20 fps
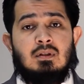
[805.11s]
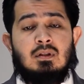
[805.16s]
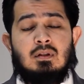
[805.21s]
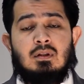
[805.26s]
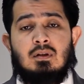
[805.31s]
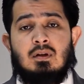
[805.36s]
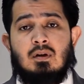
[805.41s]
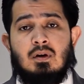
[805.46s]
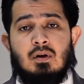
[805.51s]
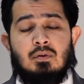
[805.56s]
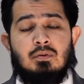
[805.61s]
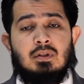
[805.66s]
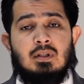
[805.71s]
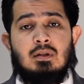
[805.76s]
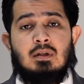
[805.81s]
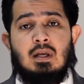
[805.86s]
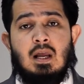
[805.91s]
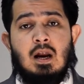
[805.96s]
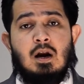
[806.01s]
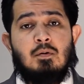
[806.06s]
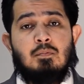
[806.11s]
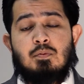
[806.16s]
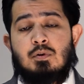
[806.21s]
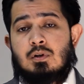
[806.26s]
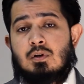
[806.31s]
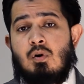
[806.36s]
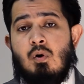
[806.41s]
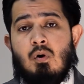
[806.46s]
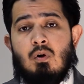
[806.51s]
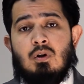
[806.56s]
the
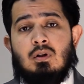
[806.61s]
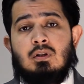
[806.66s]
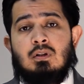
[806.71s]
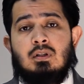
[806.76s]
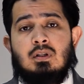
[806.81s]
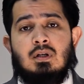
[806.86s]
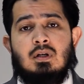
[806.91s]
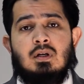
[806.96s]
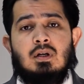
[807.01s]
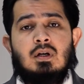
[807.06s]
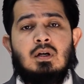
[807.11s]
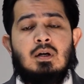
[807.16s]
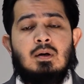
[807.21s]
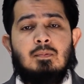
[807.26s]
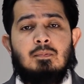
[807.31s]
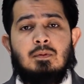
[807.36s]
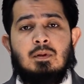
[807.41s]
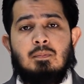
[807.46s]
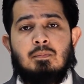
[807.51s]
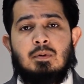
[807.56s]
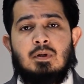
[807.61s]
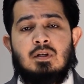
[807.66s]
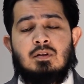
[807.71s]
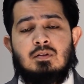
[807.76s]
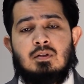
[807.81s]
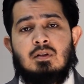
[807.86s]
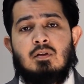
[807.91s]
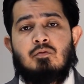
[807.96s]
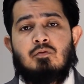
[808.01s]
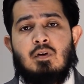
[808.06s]
airport called
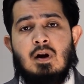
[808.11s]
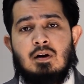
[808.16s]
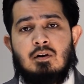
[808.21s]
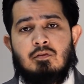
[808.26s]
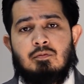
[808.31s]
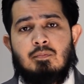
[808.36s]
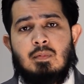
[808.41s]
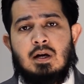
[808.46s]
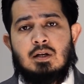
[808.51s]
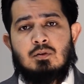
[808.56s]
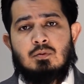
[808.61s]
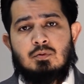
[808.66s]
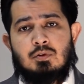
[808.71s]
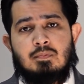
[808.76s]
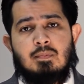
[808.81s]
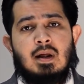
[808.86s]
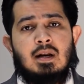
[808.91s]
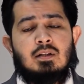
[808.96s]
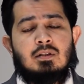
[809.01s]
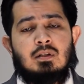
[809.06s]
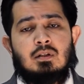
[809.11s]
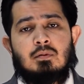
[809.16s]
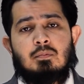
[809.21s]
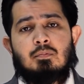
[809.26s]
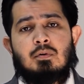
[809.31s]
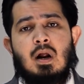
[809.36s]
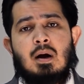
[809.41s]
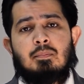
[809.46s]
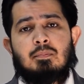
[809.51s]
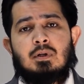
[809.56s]
the friend of mine who was managing the
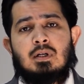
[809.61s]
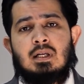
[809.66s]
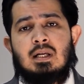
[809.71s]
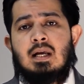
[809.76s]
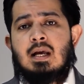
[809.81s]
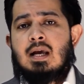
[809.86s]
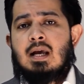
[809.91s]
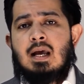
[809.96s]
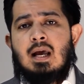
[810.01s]
property,